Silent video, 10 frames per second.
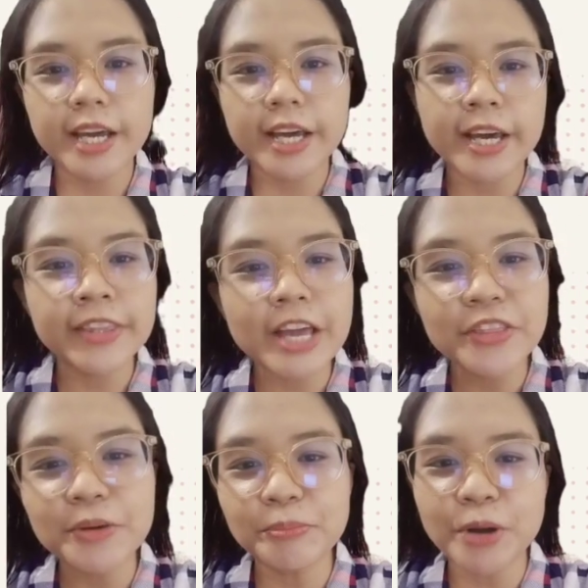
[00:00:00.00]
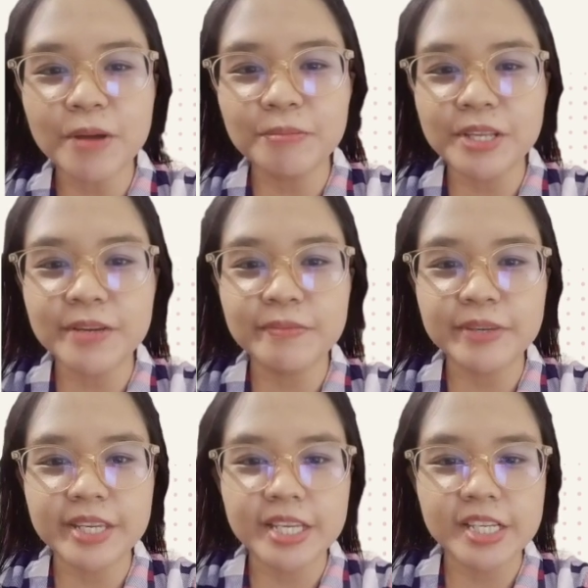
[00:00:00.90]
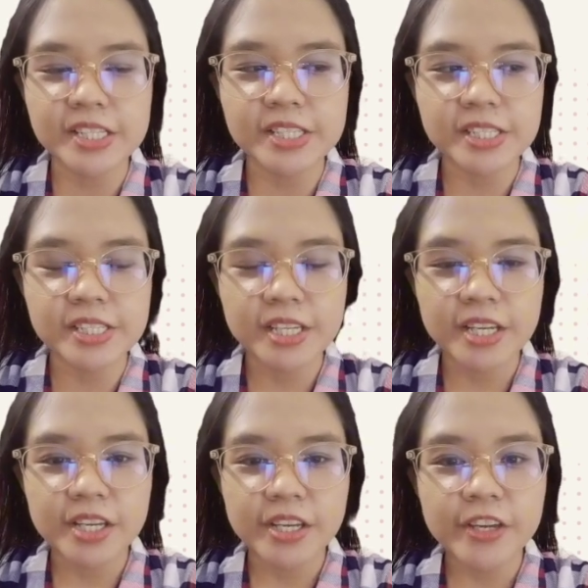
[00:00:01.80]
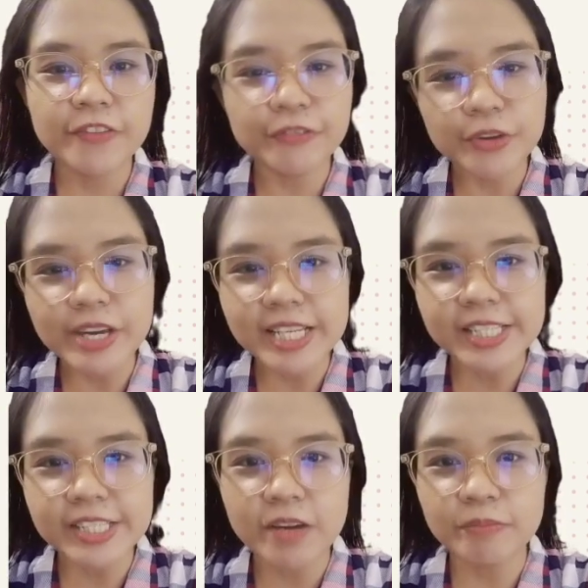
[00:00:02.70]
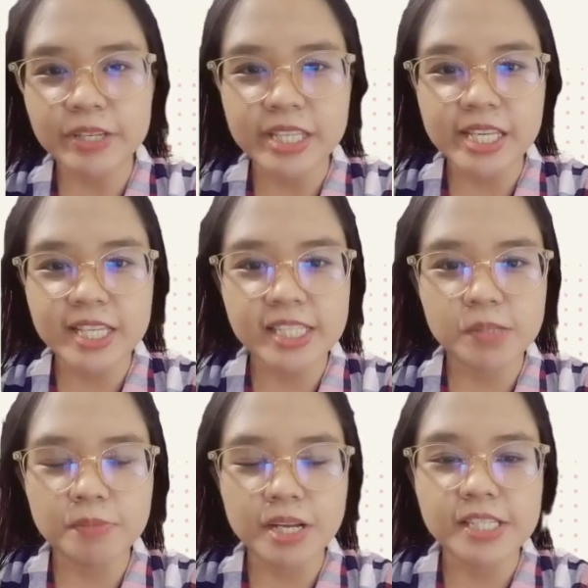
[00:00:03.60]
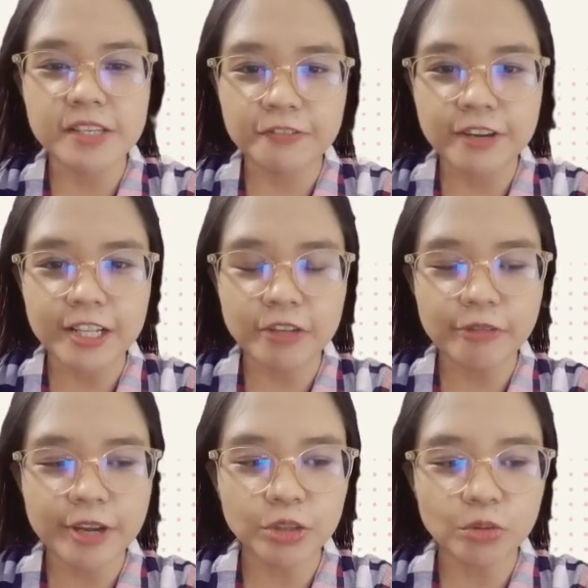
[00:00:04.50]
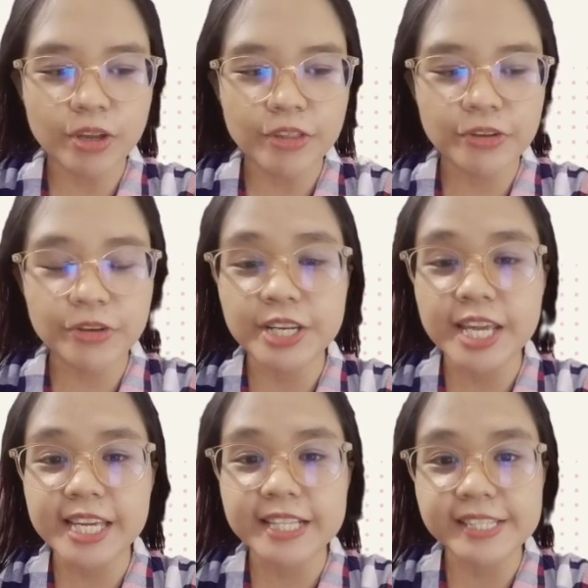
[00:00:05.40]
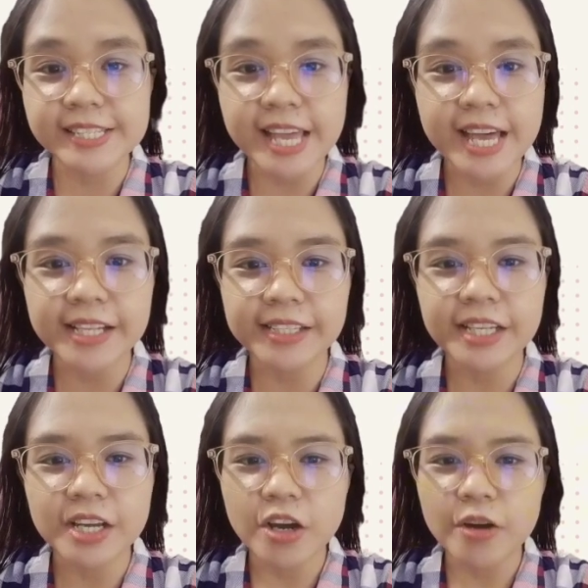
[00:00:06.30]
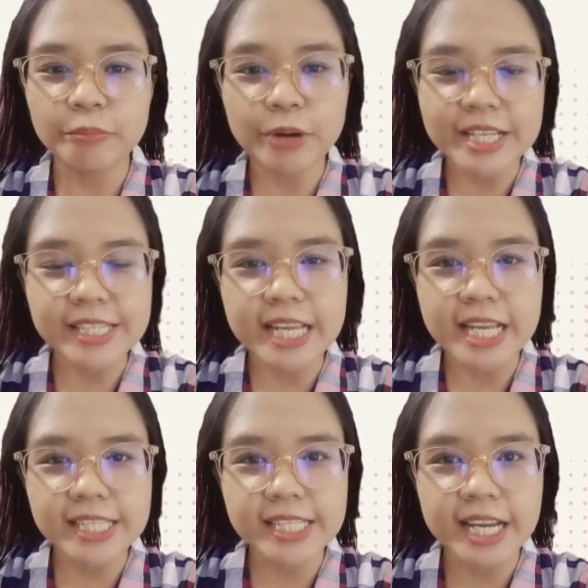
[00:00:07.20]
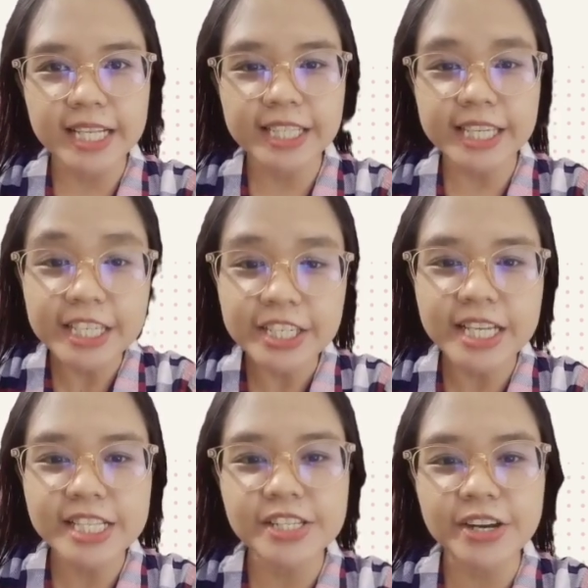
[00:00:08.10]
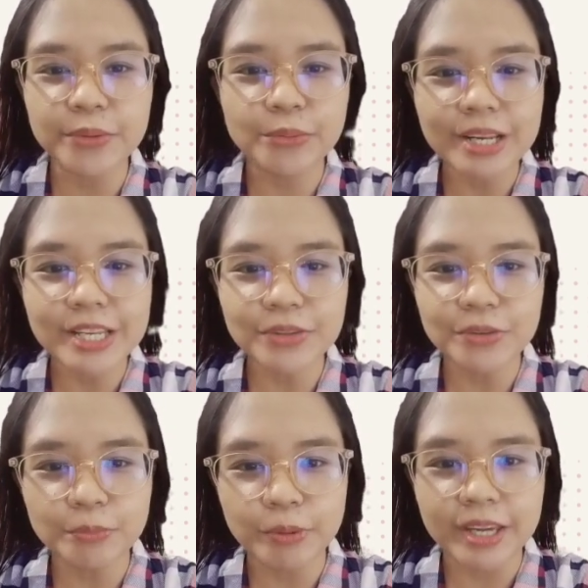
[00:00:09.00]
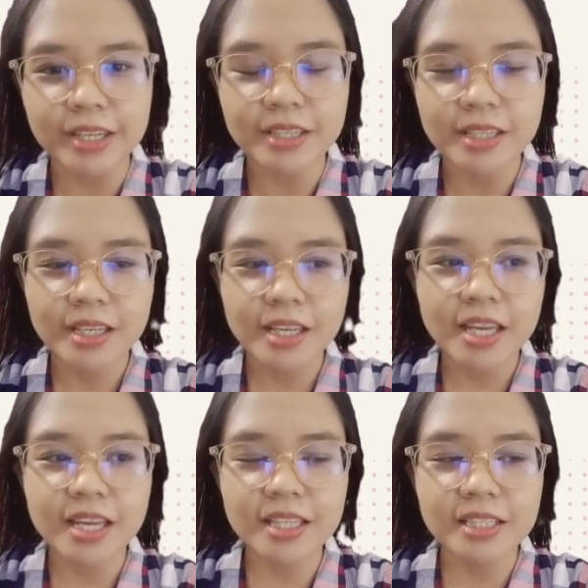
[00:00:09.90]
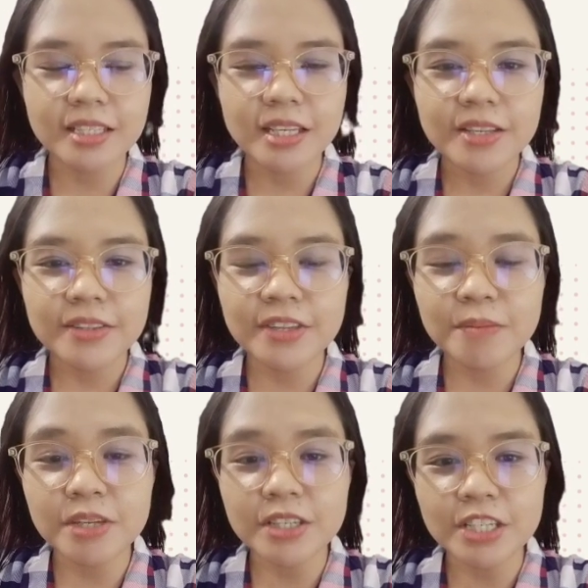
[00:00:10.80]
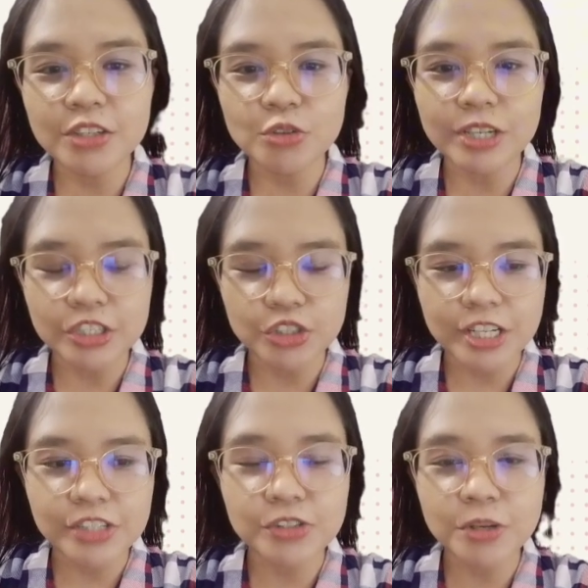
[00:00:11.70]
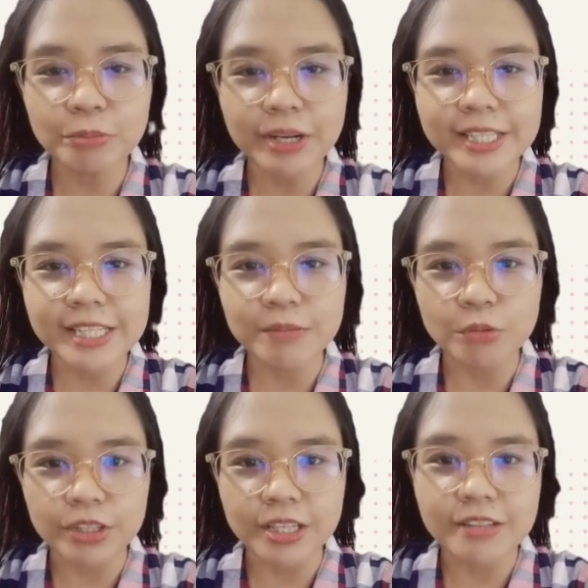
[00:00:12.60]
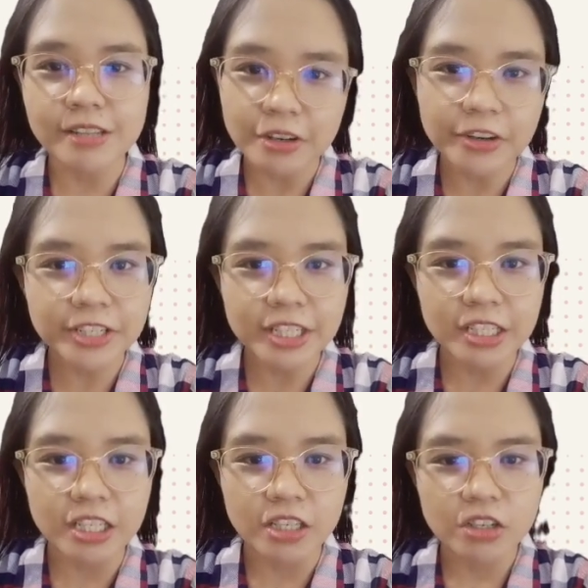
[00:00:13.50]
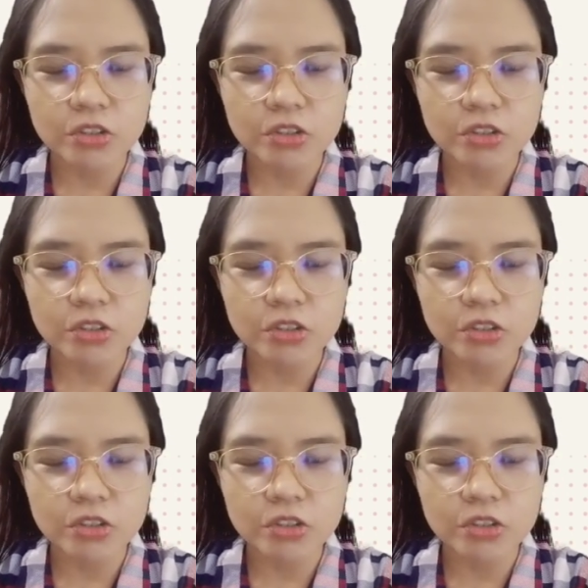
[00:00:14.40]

Another problem is if US companies must evaluate whether they can sell prices that Indians are willing to pay, and they may need to adjust their pricing models accordingly.